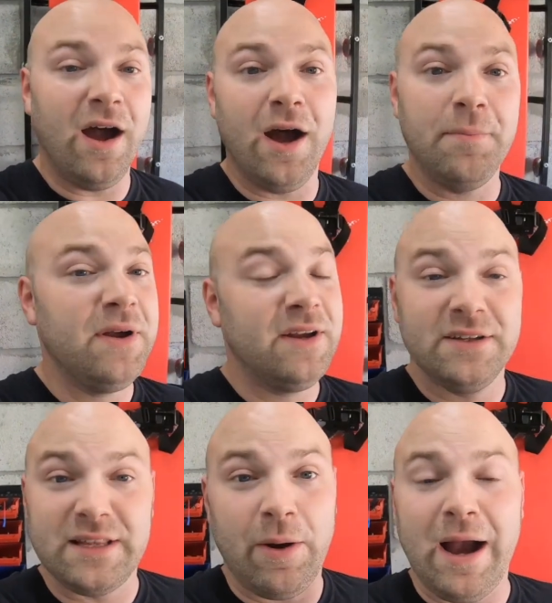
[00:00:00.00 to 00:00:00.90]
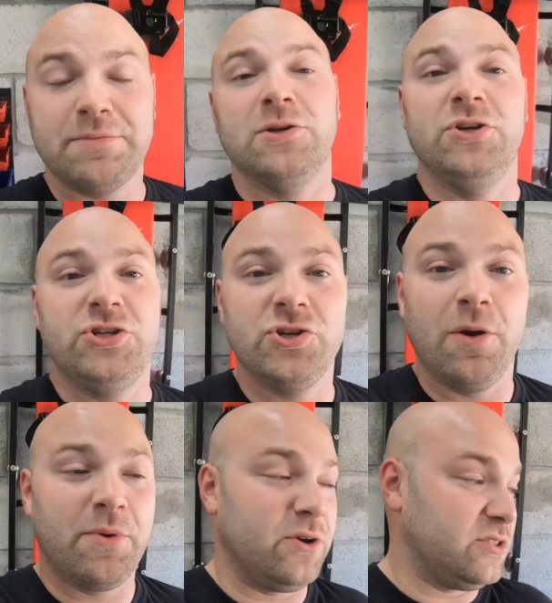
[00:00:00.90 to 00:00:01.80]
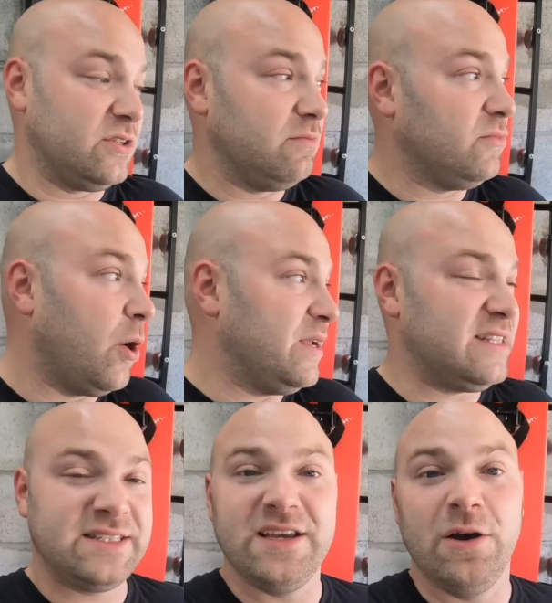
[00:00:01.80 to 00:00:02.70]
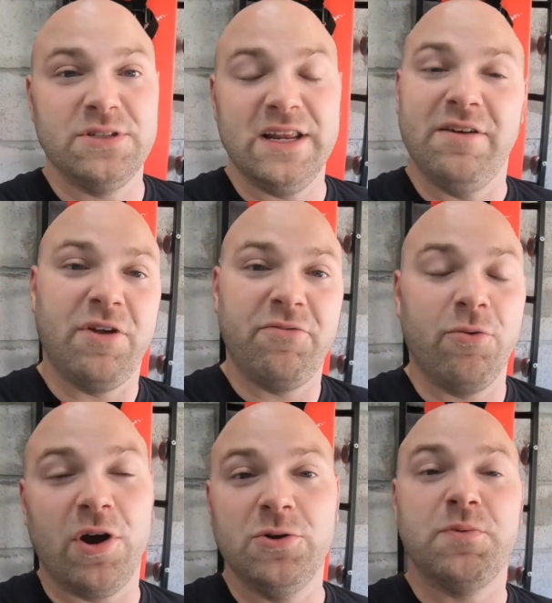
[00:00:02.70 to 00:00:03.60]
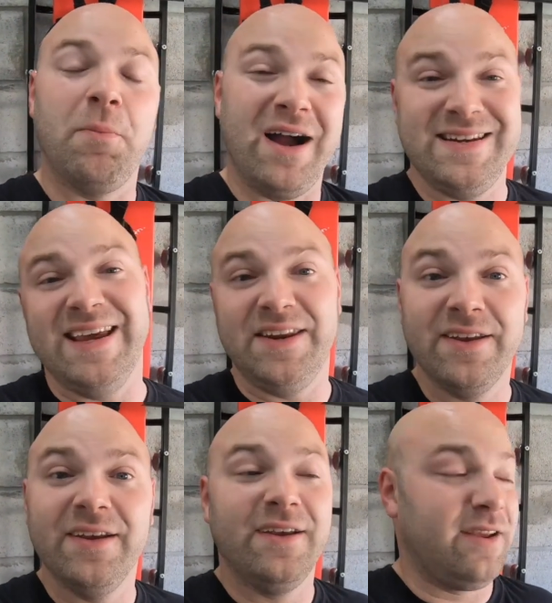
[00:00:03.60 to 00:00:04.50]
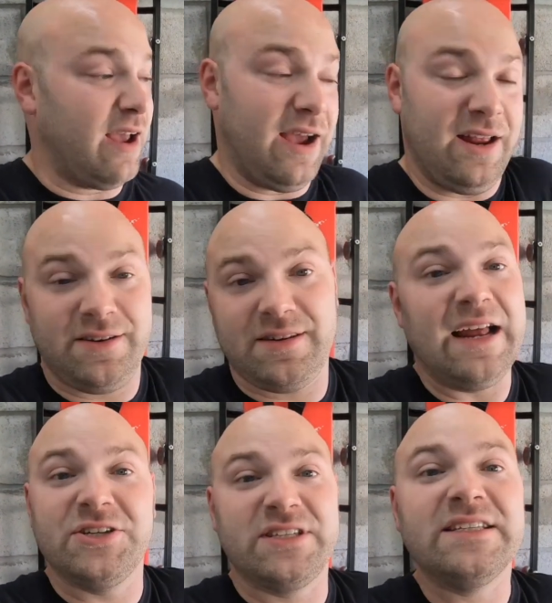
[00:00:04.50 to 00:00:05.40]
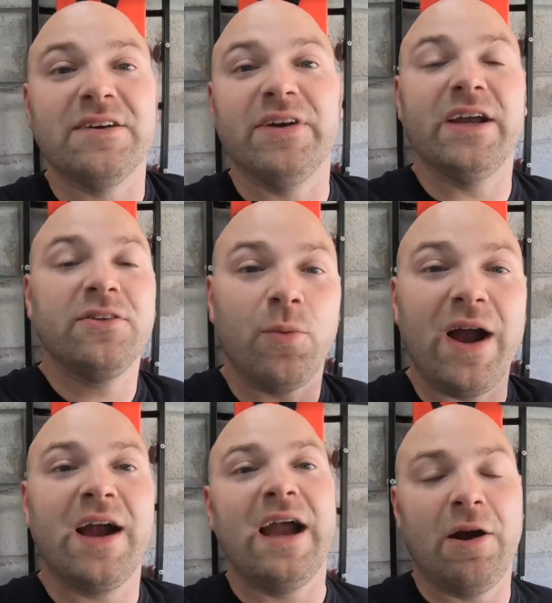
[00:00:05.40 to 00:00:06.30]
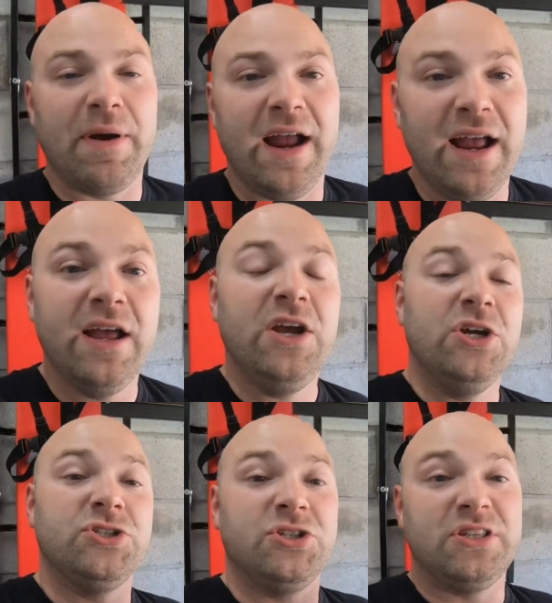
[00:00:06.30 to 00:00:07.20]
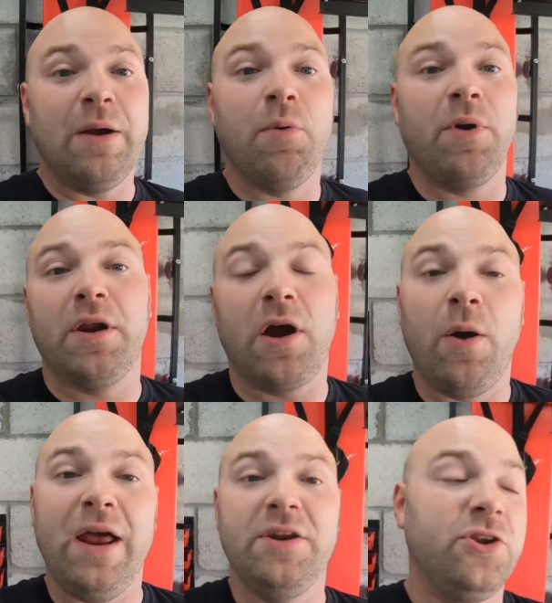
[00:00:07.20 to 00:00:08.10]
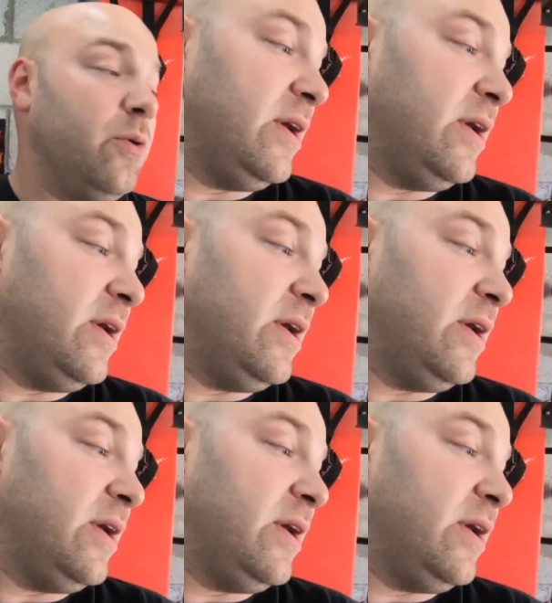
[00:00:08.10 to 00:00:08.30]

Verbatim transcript: Um, they were absolutely shocked because no E60 goes in there, with no fault codes, but mine did, and that just says something the way I care about it. So today, what we're going to go ahead and do